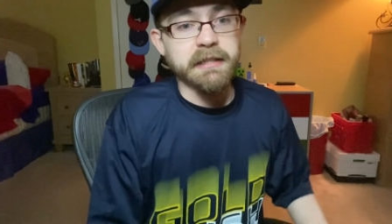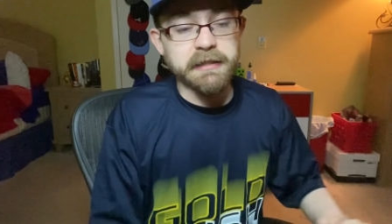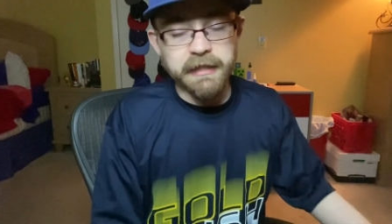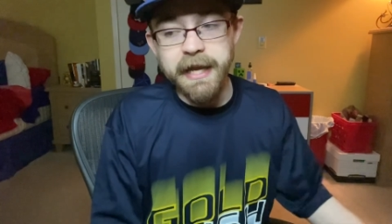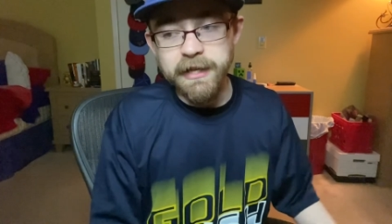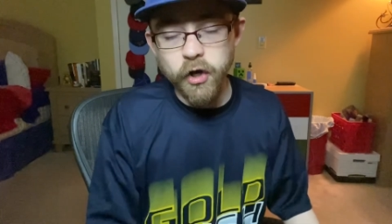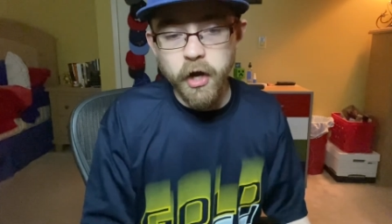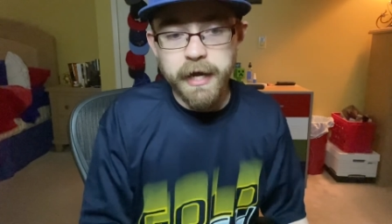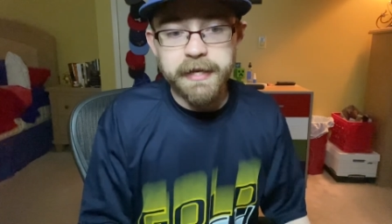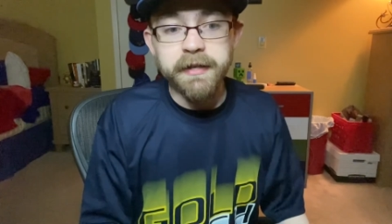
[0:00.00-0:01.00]
late
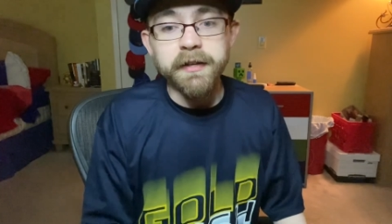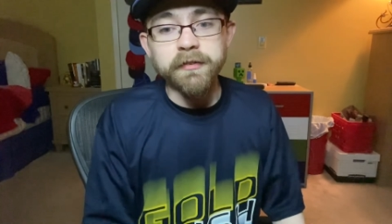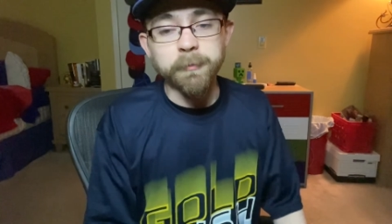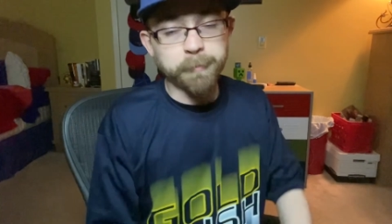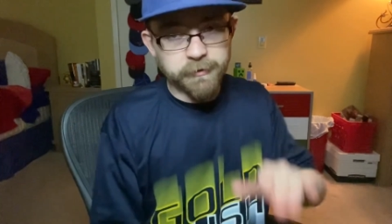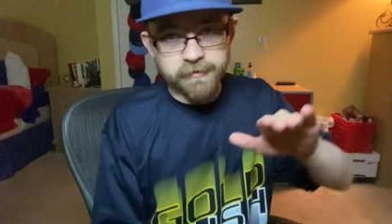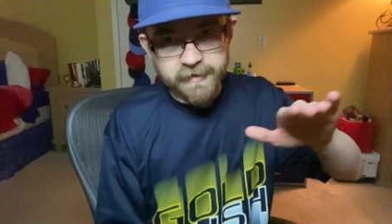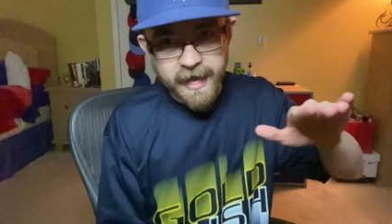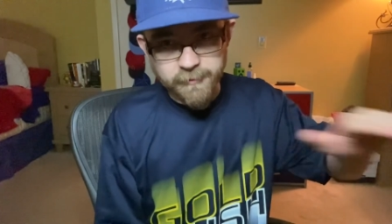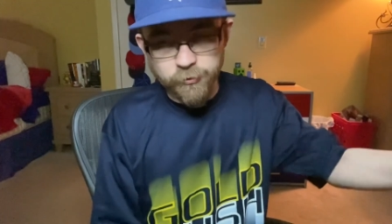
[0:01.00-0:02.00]
on to put this
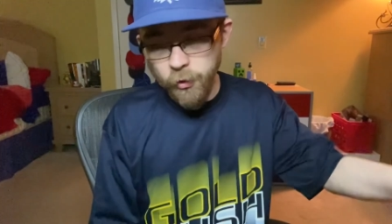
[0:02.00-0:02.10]
game